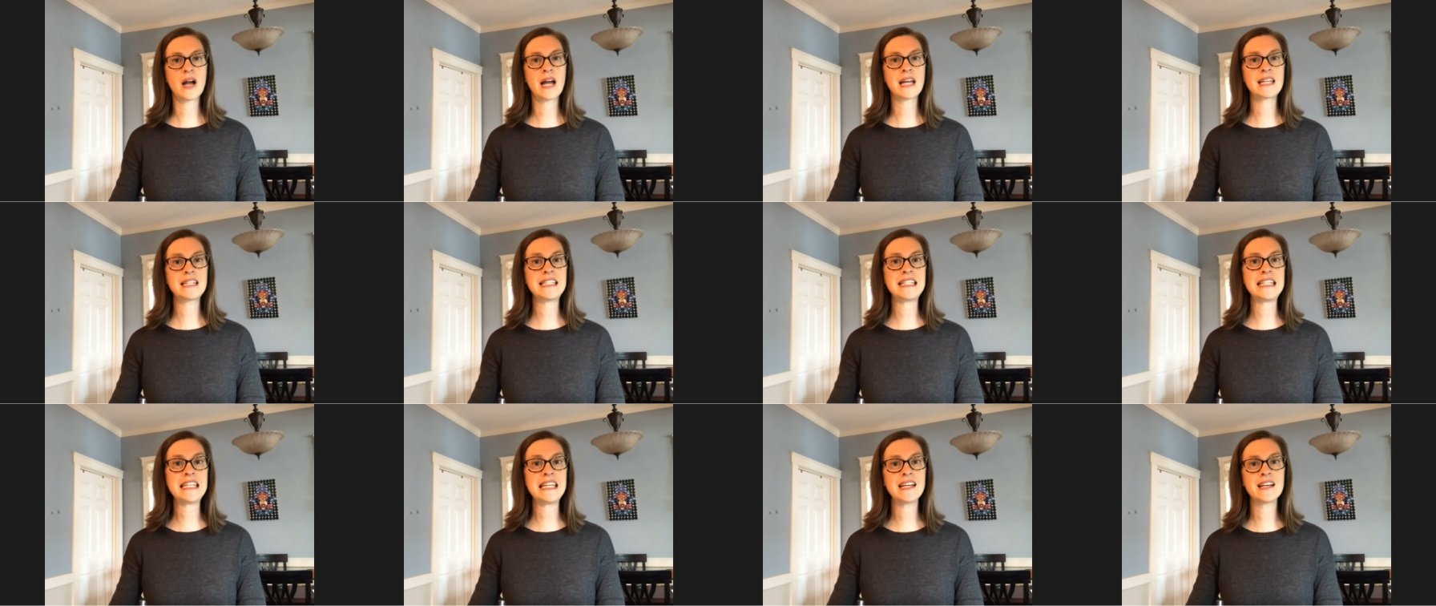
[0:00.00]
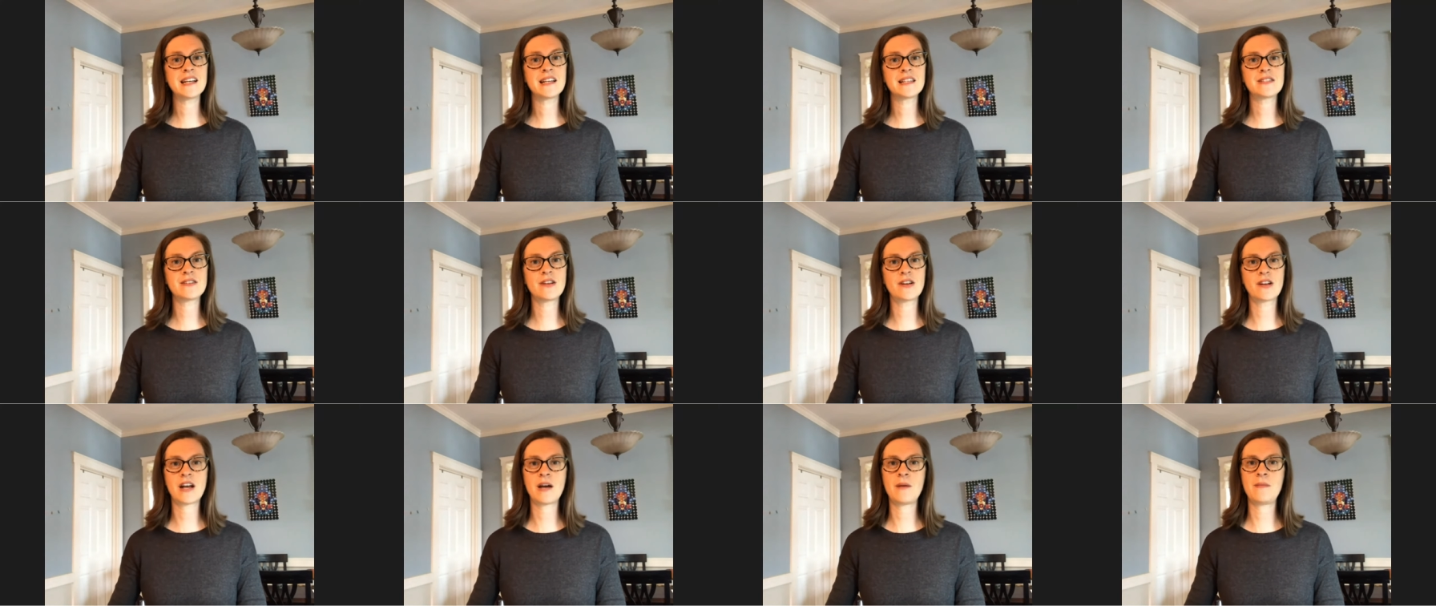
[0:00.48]
ideas
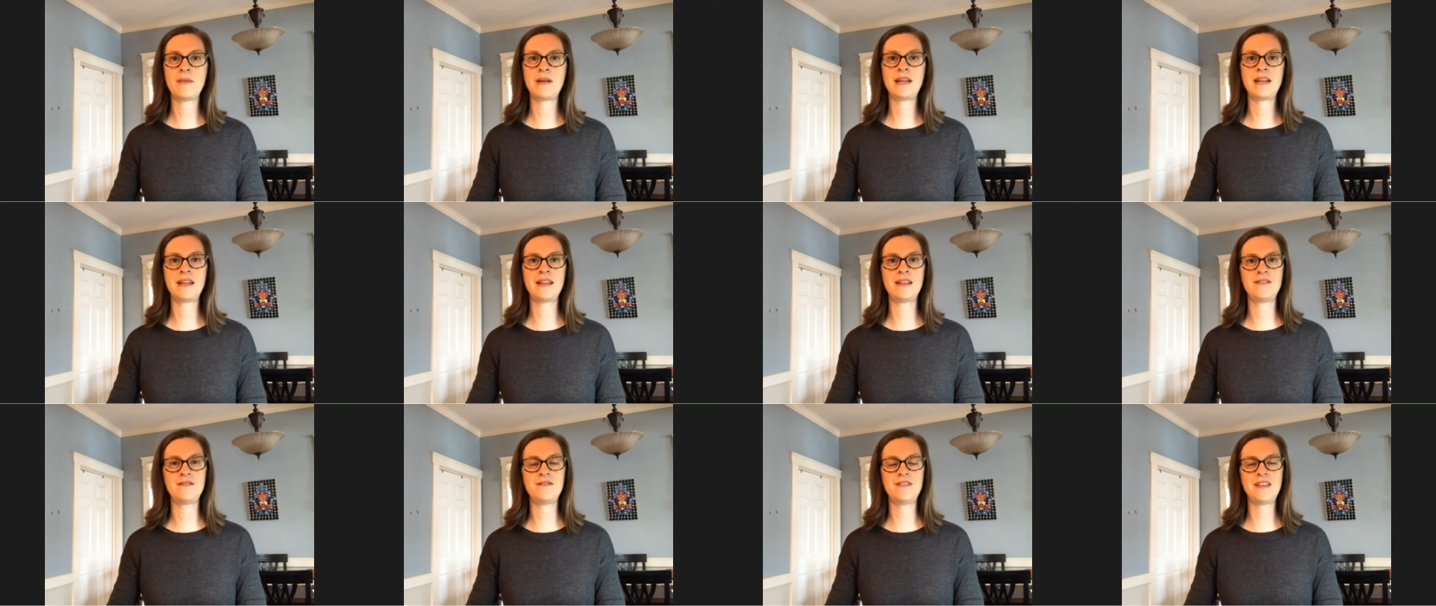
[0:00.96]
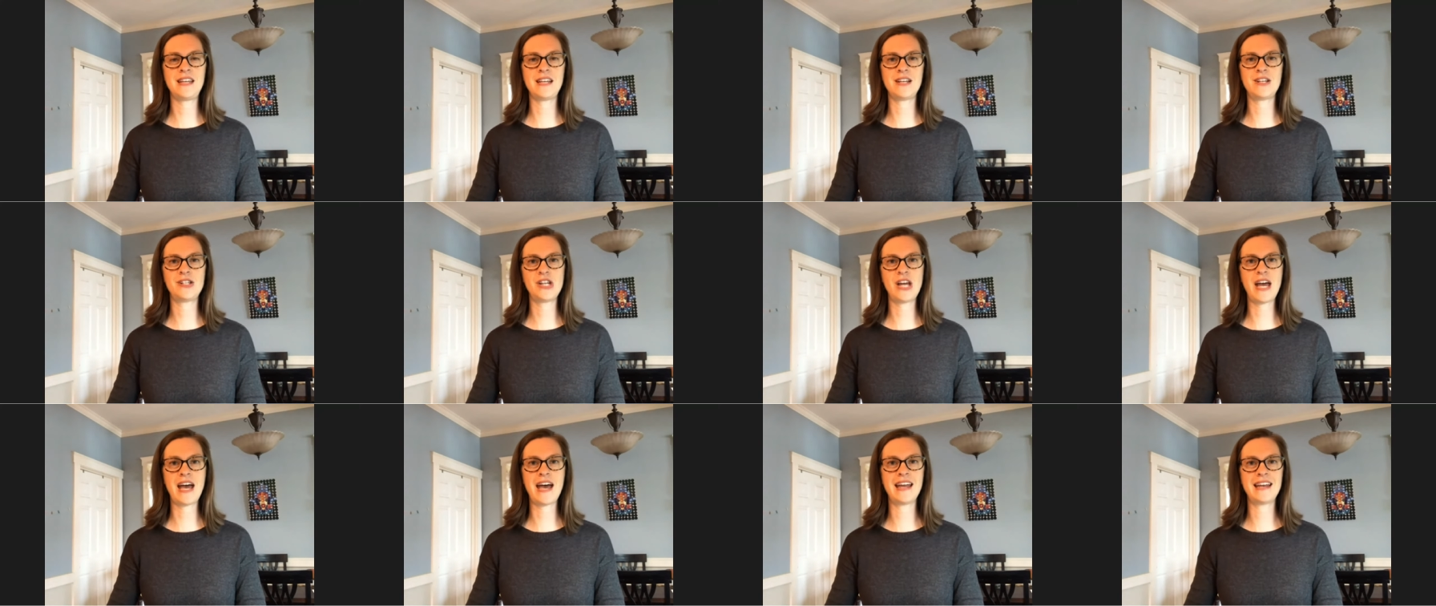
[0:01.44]
are coming in via
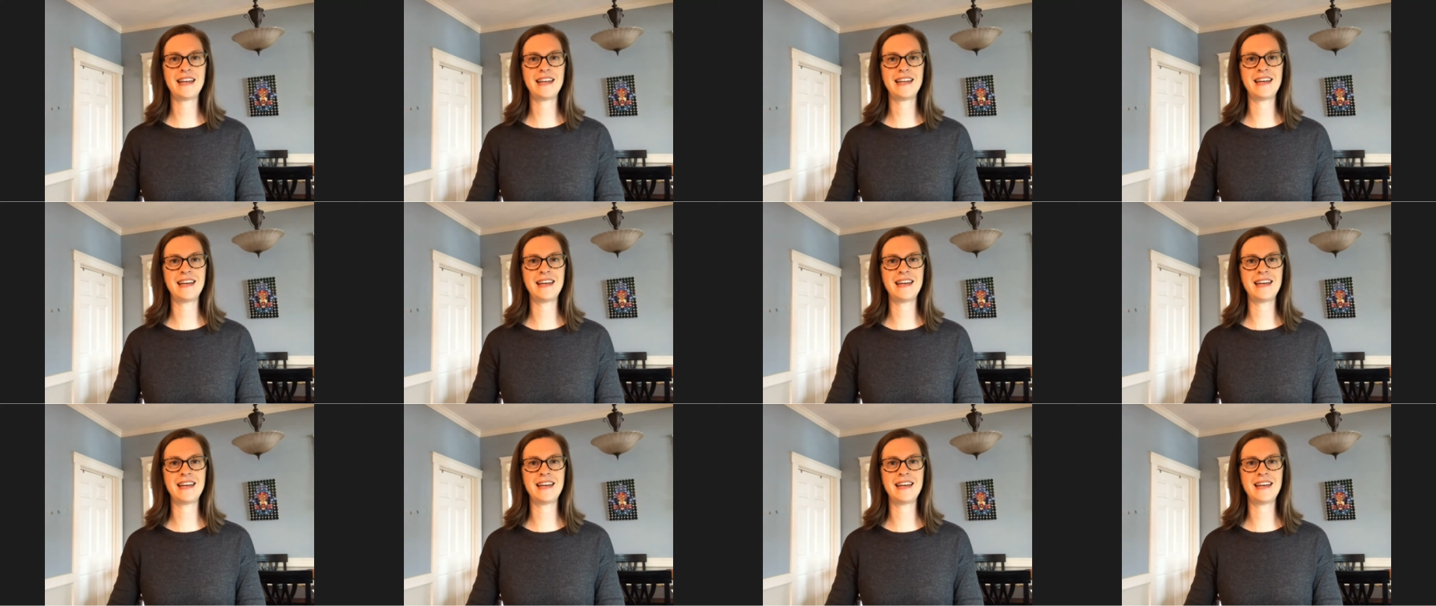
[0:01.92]
chat,